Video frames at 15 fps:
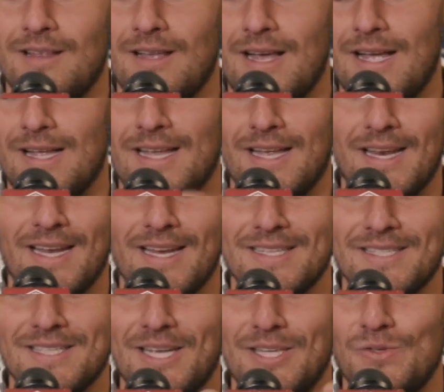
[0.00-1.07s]
I
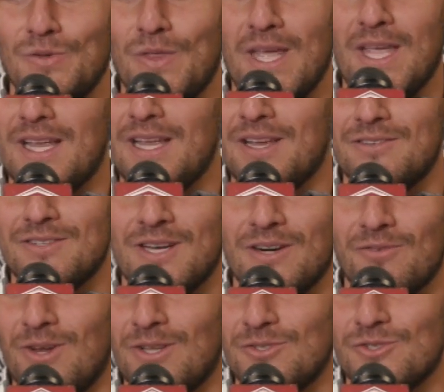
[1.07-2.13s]
can say today,
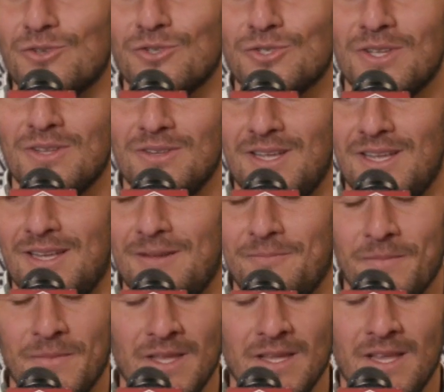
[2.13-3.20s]
Cristiano Ronaldo
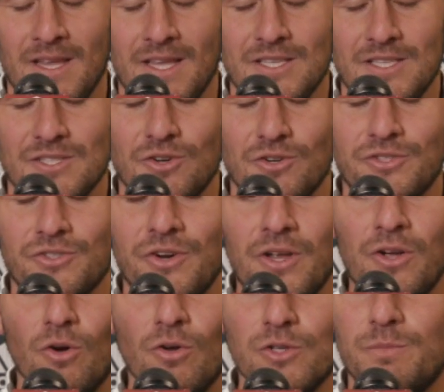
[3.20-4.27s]
scored three
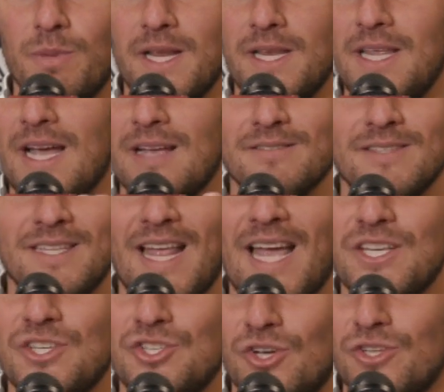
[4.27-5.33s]
goals, but he has
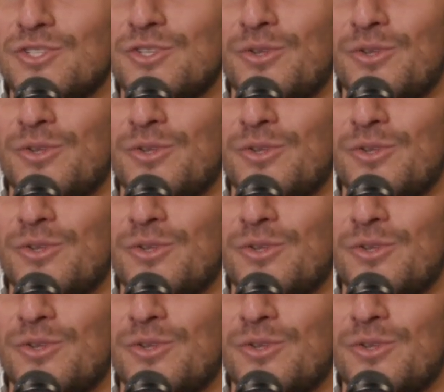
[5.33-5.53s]
nine shots